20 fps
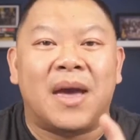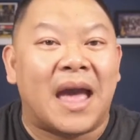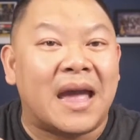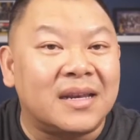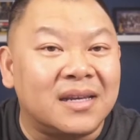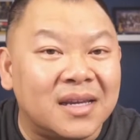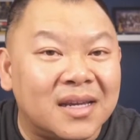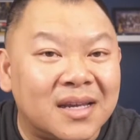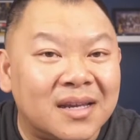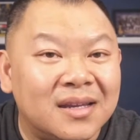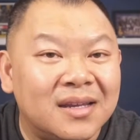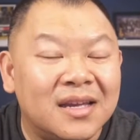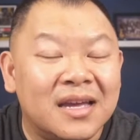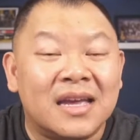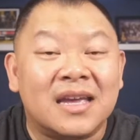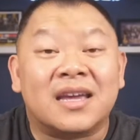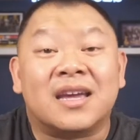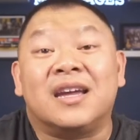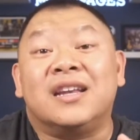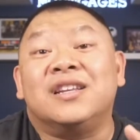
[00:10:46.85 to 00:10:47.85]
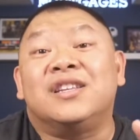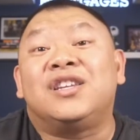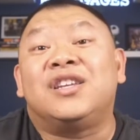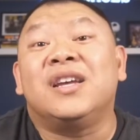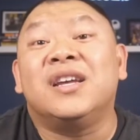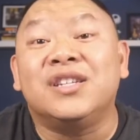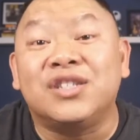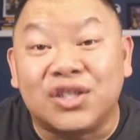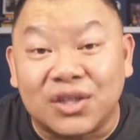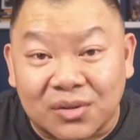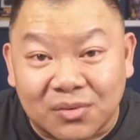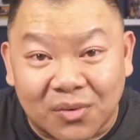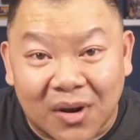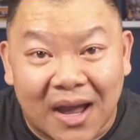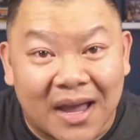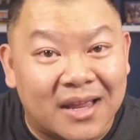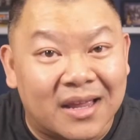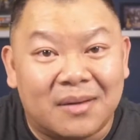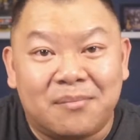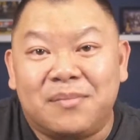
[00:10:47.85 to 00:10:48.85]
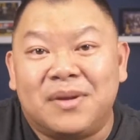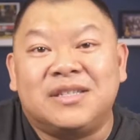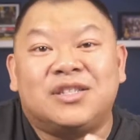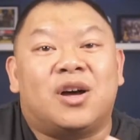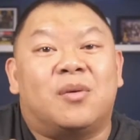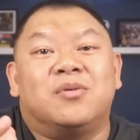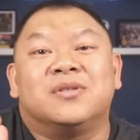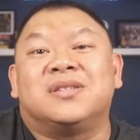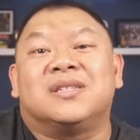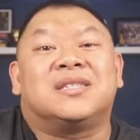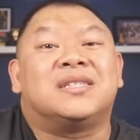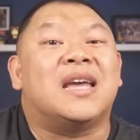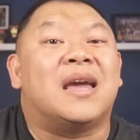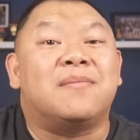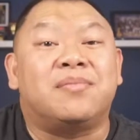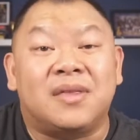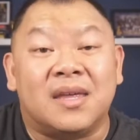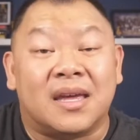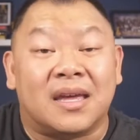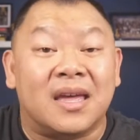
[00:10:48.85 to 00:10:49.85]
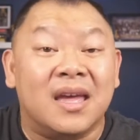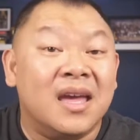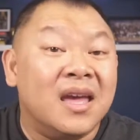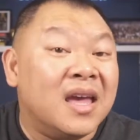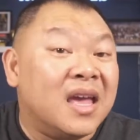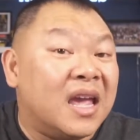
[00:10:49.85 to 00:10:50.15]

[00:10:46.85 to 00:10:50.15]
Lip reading: pending, contingent, right? It means almost the same thing.